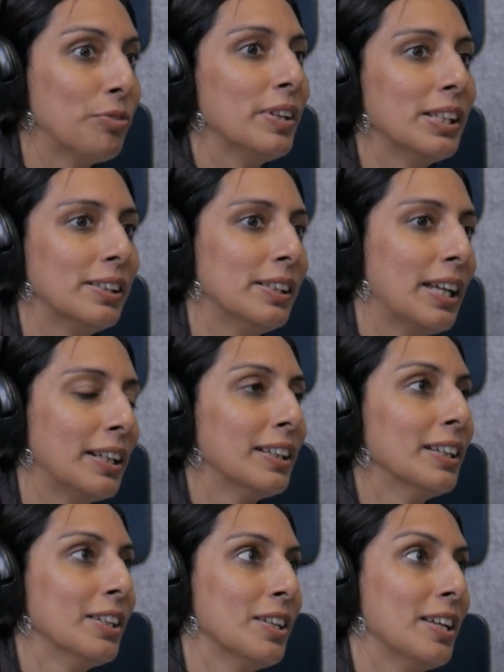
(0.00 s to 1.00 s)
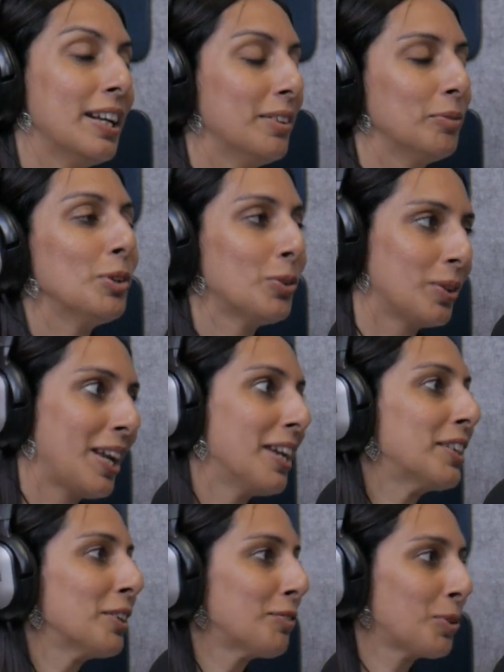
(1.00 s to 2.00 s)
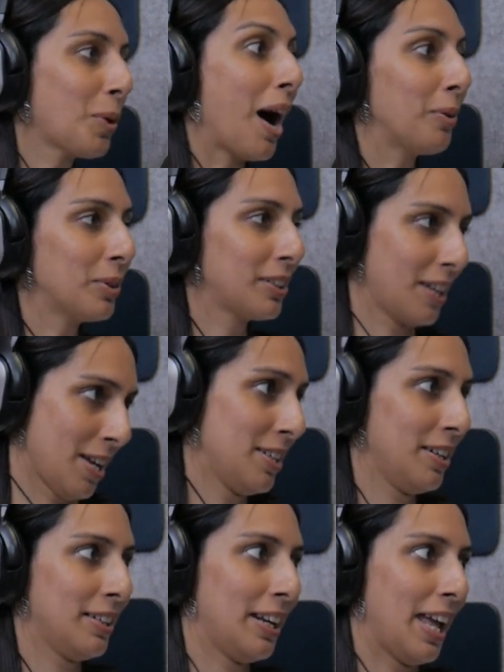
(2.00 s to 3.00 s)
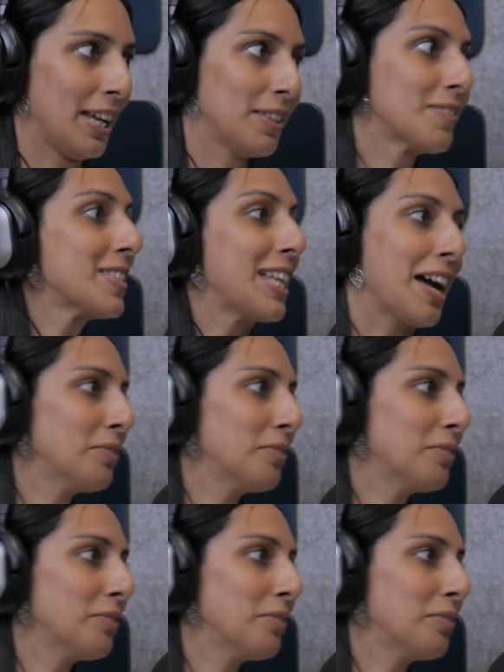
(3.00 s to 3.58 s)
We feel that, relative to our current lives,